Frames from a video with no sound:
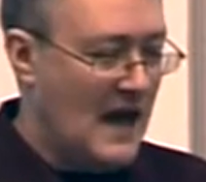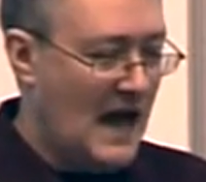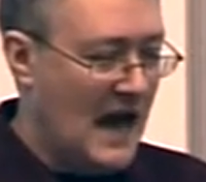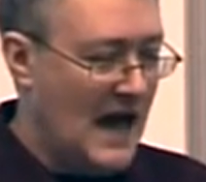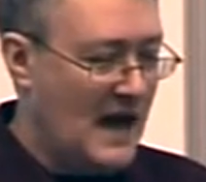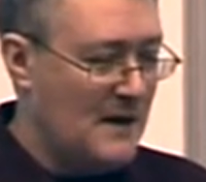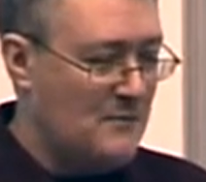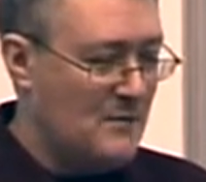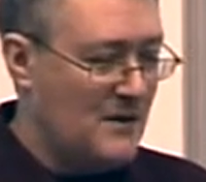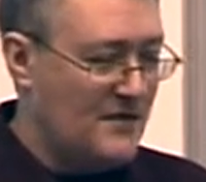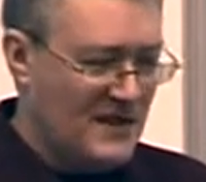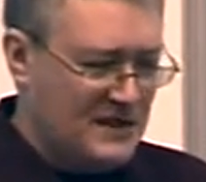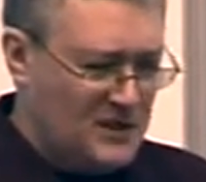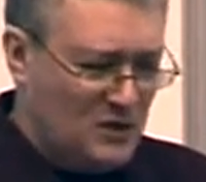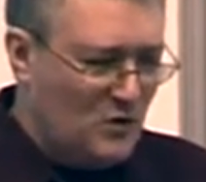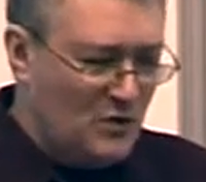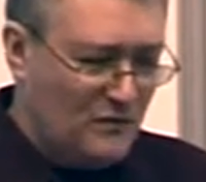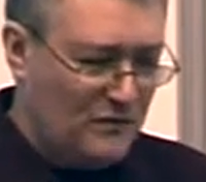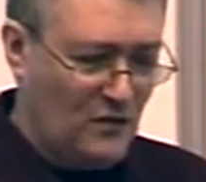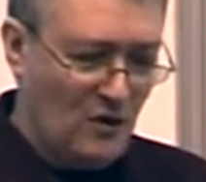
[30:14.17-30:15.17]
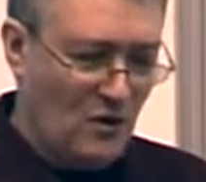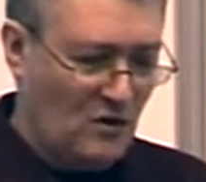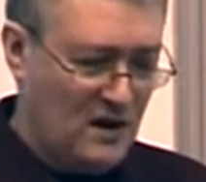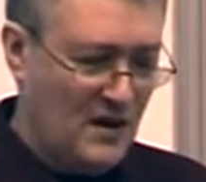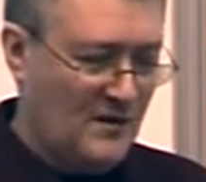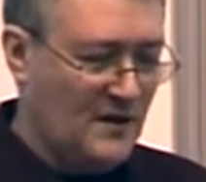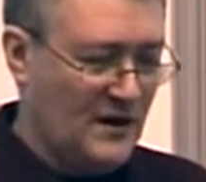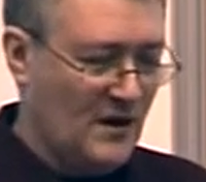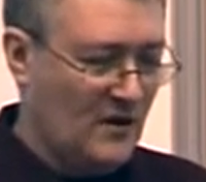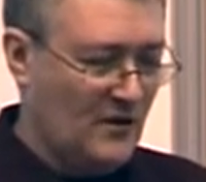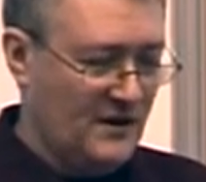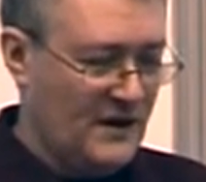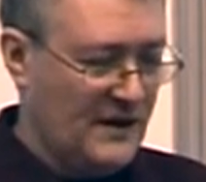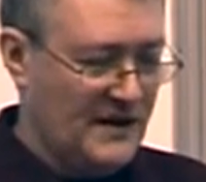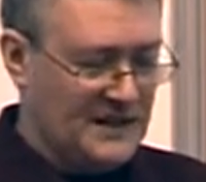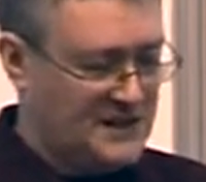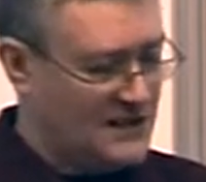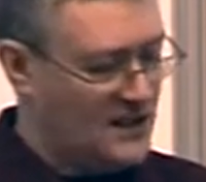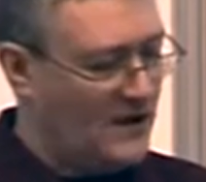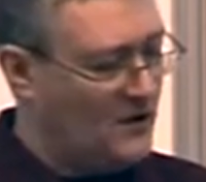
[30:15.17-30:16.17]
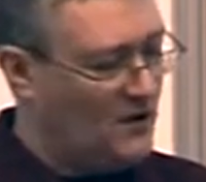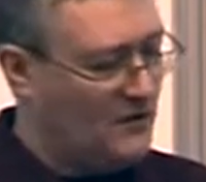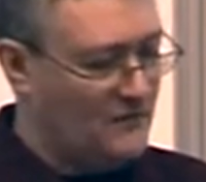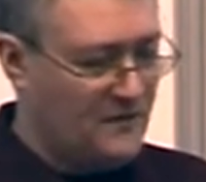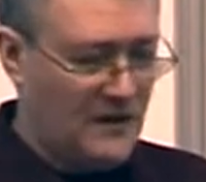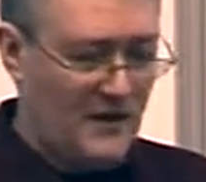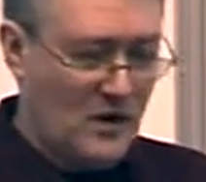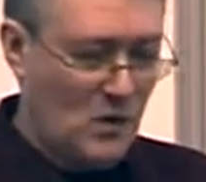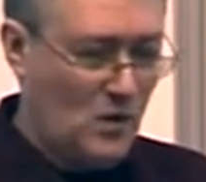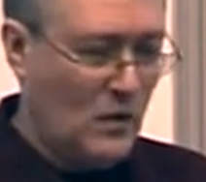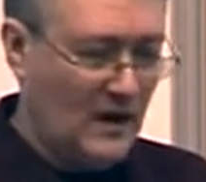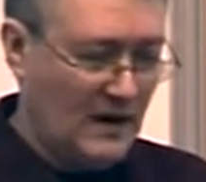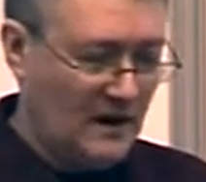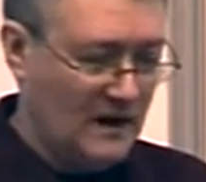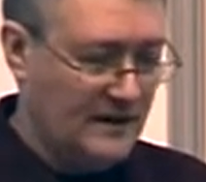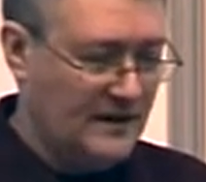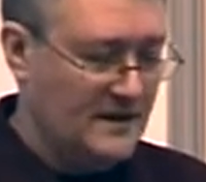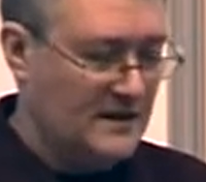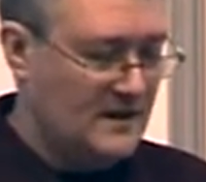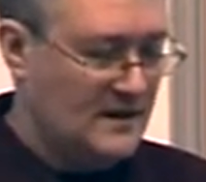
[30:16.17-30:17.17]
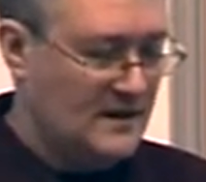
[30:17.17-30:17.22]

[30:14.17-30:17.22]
there's an awful lot going on, and it's going on very quickly.